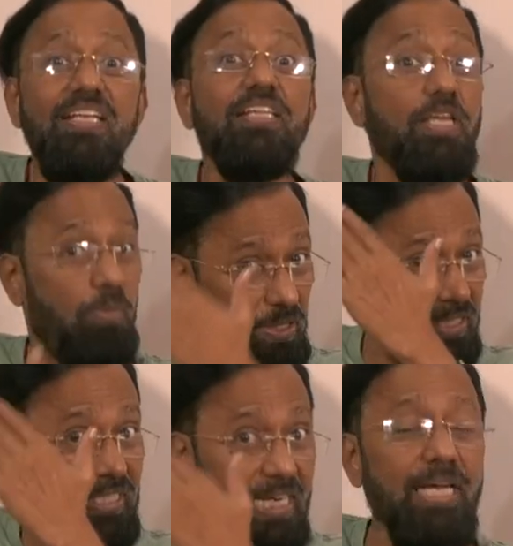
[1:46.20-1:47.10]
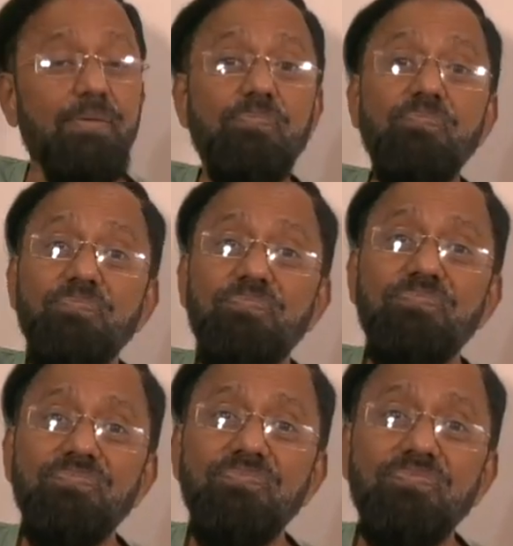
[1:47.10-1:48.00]
There was a time
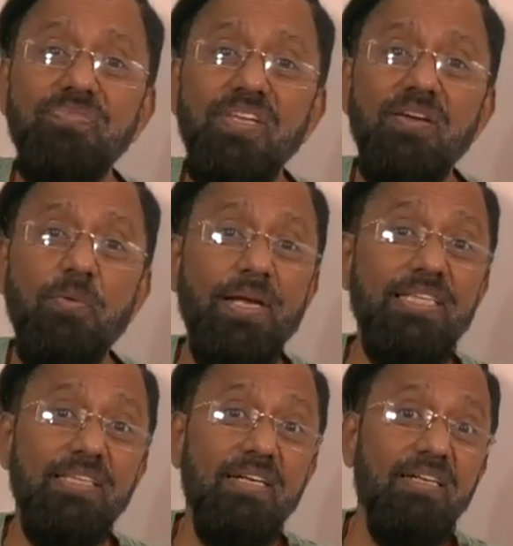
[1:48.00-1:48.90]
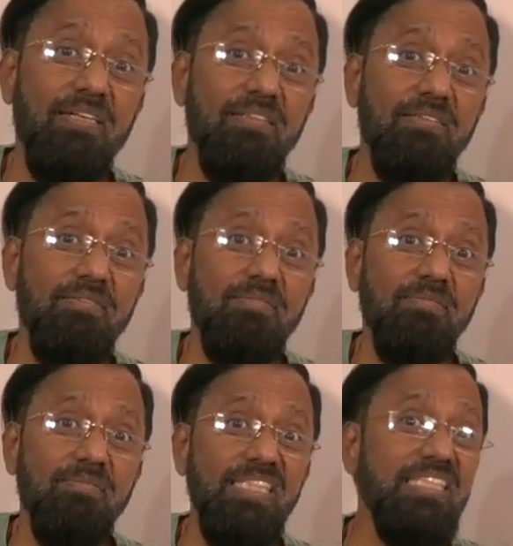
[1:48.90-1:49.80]
when the
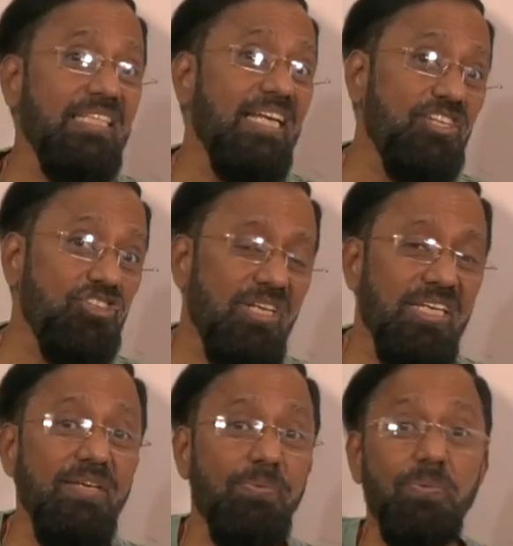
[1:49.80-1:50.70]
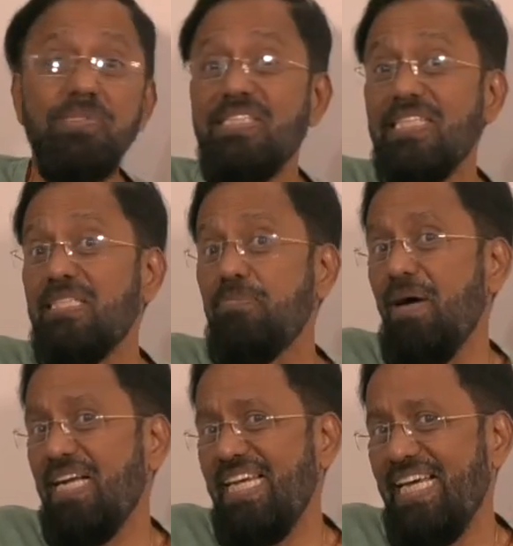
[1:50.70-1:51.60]
international evil was the
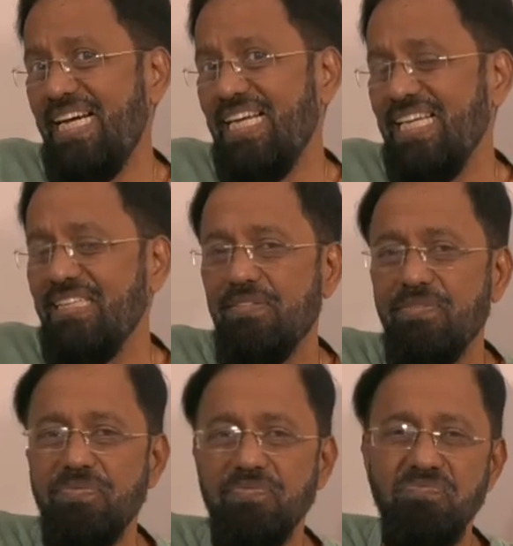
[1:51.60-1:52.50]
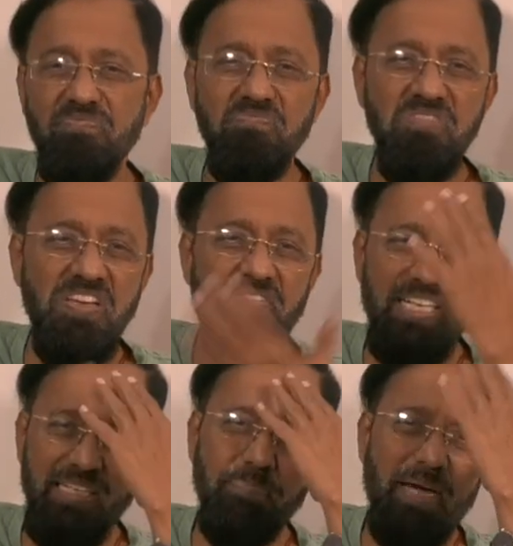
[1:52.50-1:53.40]
smuggler. Evening
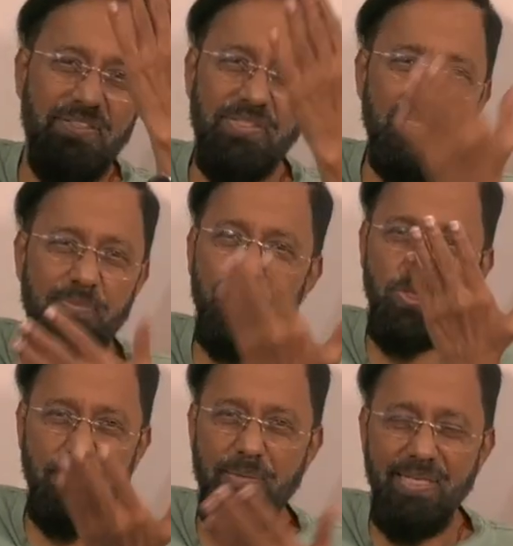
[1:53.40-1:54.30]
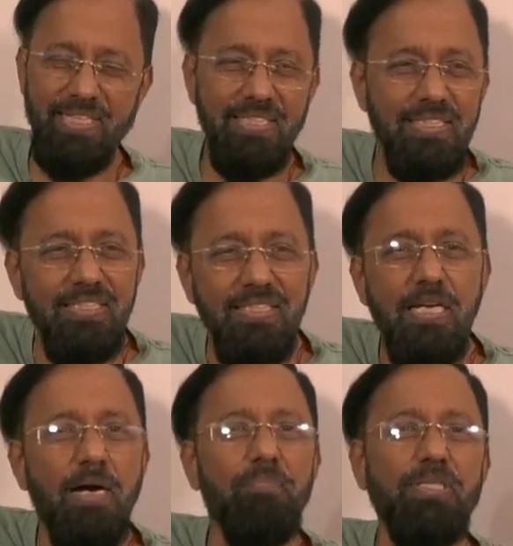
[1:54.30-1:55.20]
in Paris comes to my mind.
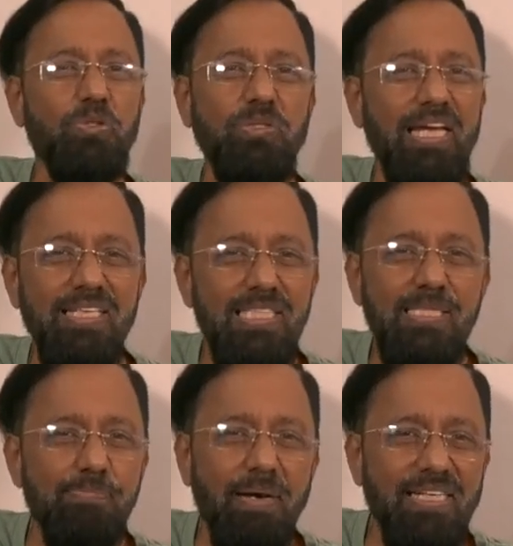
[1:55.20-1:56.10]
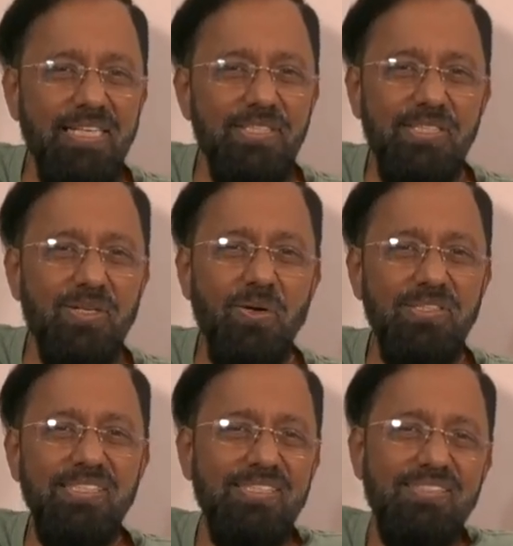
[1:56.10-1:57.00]
But today, smugglers
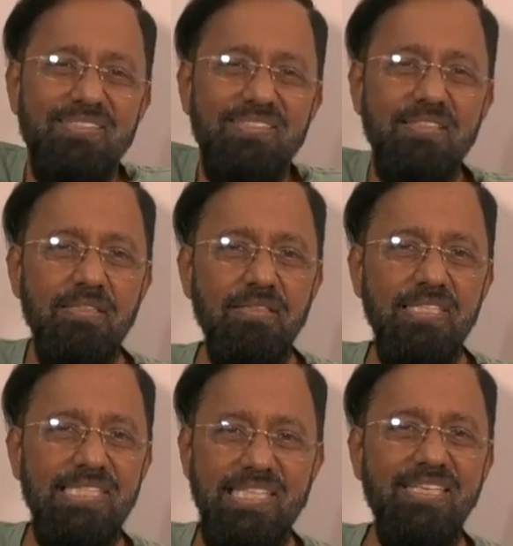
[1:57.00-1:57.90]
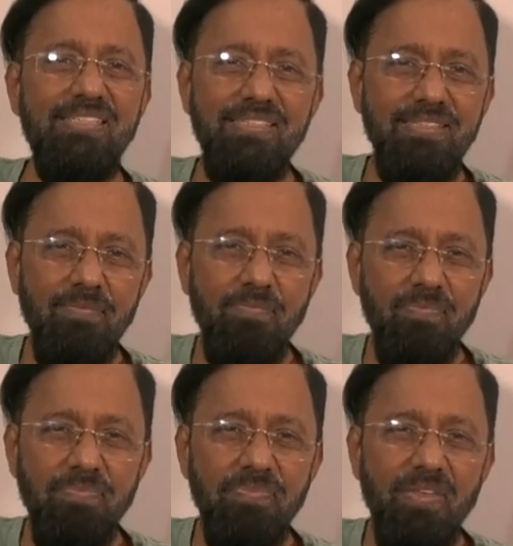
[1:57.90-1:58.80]
across the seas
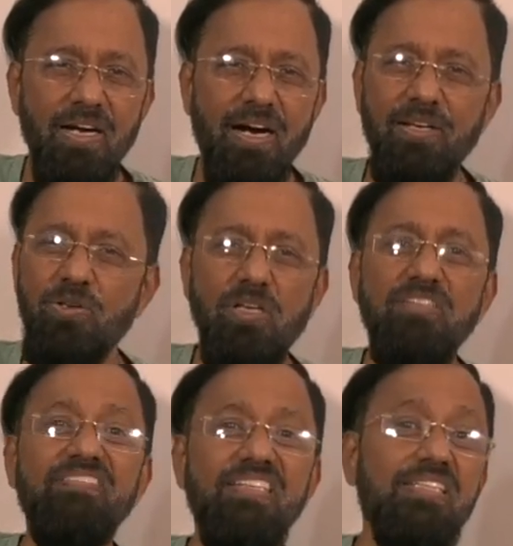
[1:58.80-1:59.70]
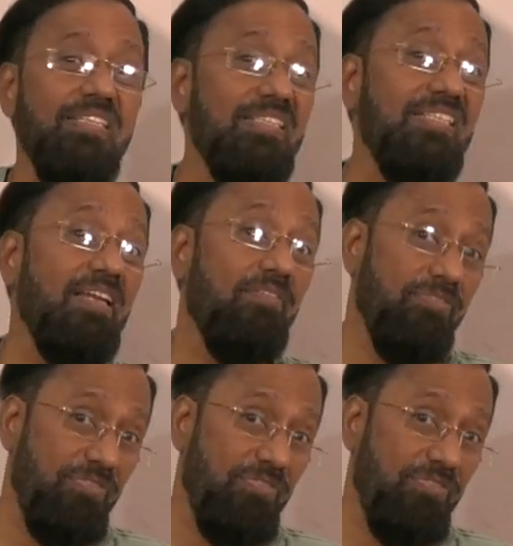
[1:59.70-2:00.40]
are not villainous enough.